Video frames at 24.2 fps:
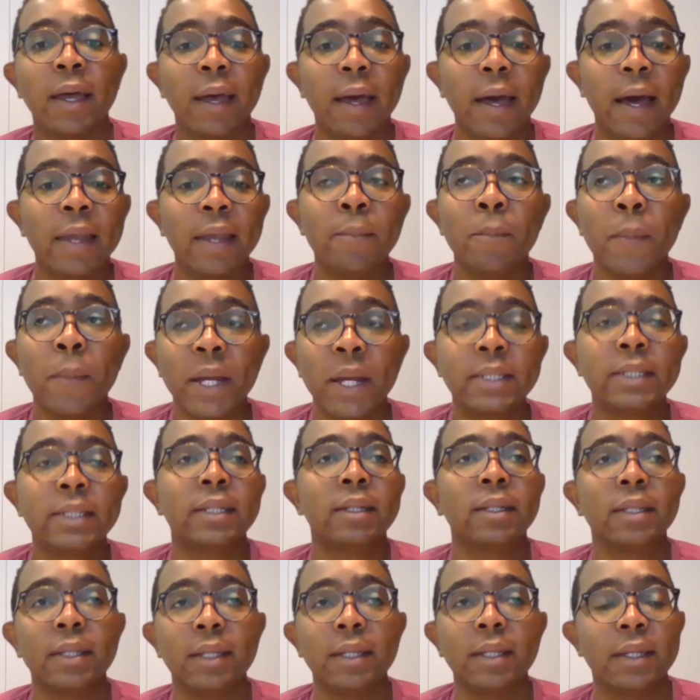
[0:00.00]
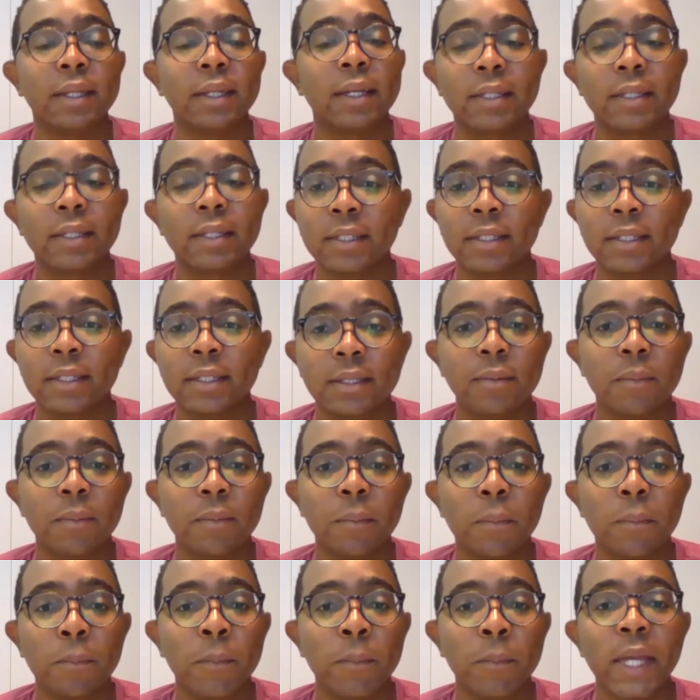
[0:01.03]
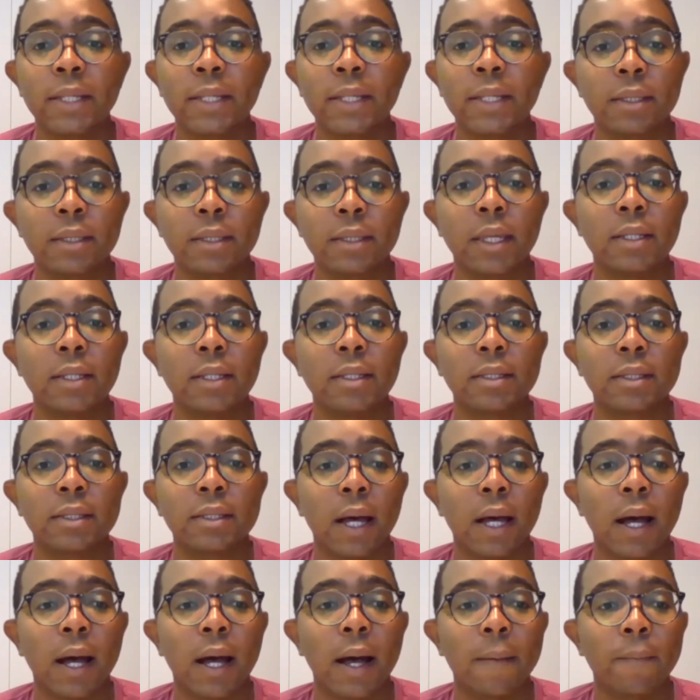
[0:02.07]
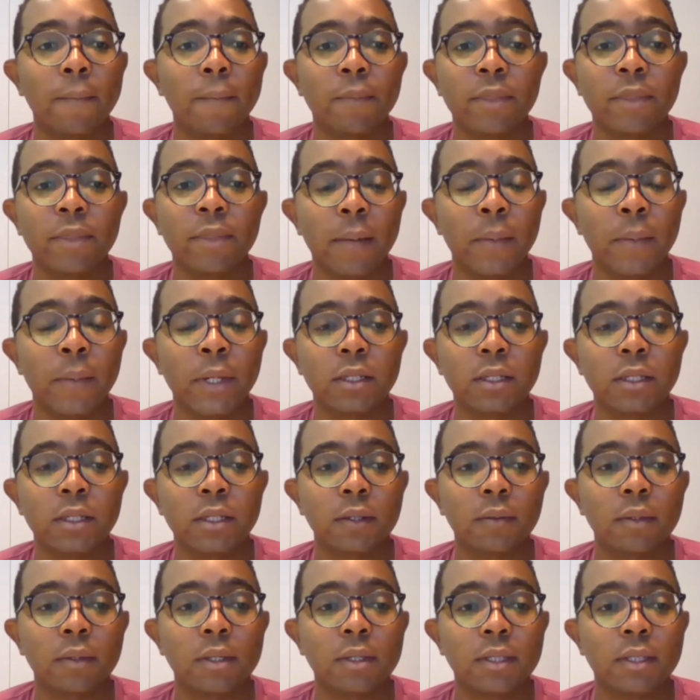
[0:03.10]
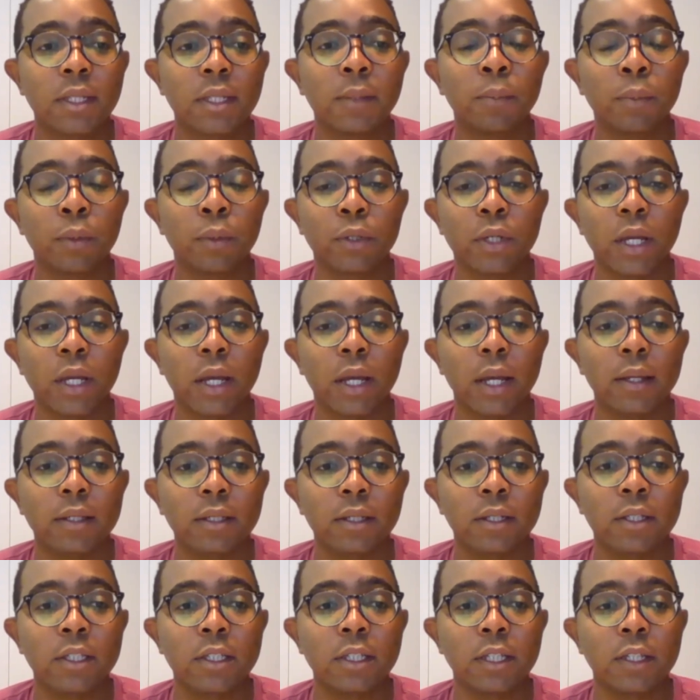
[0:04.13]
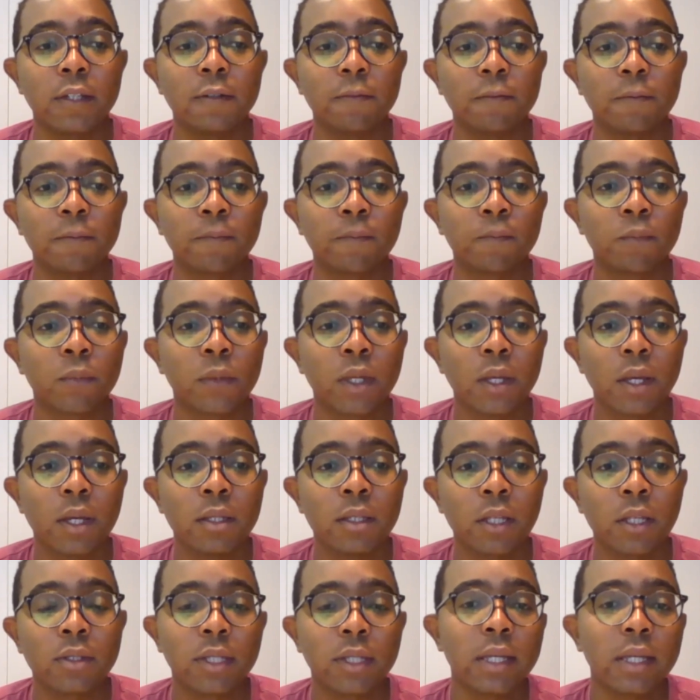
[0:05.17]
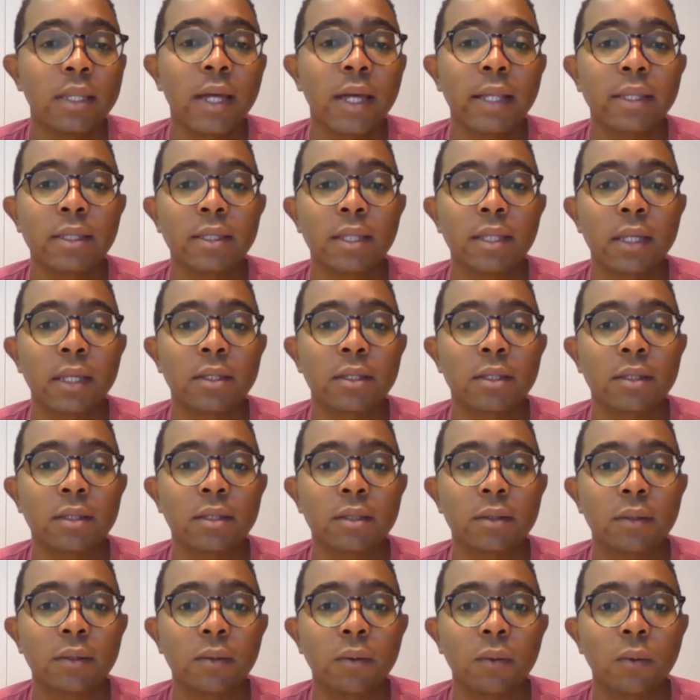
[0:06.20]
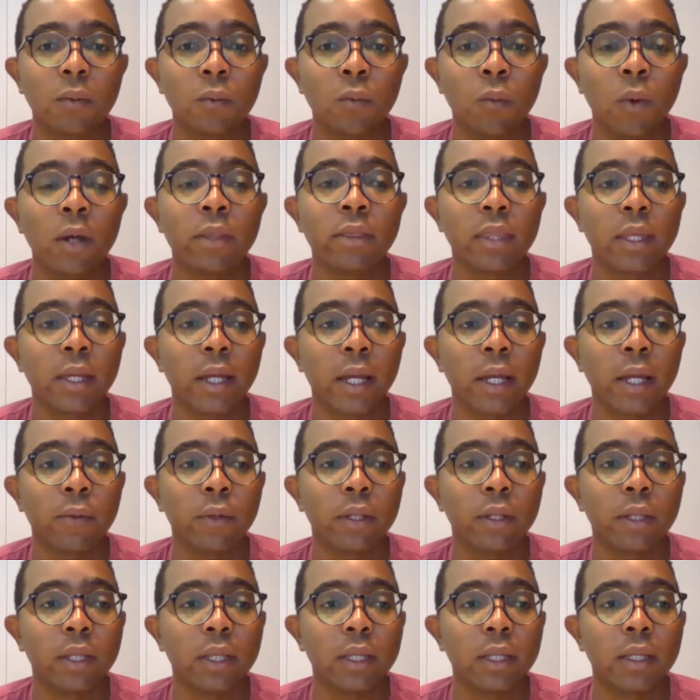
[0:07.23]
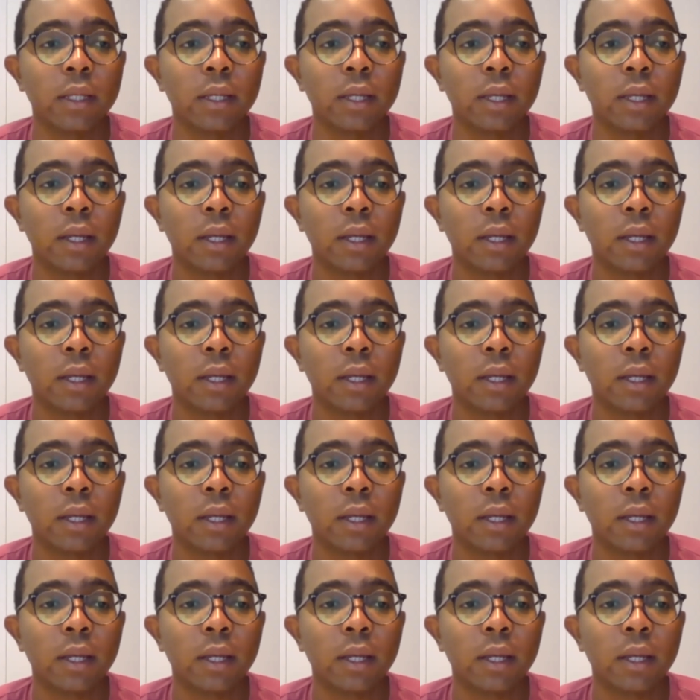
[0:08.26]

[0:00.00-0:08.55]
And mentally, it just makes things that much simpler to achieve. And so I'd say that that's one thing I really